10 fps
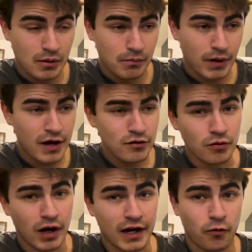but I
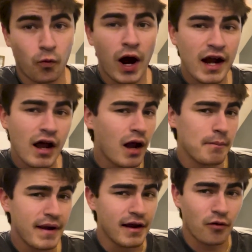do. Like, why not
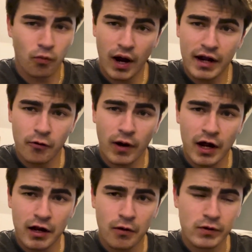me? Why,
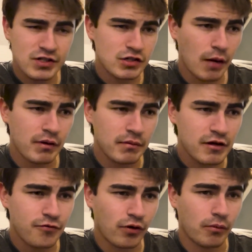what's stopping
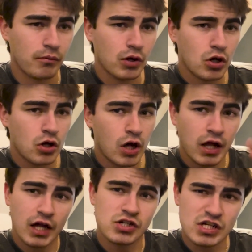me from
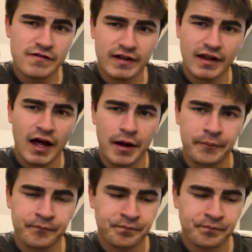achieving that?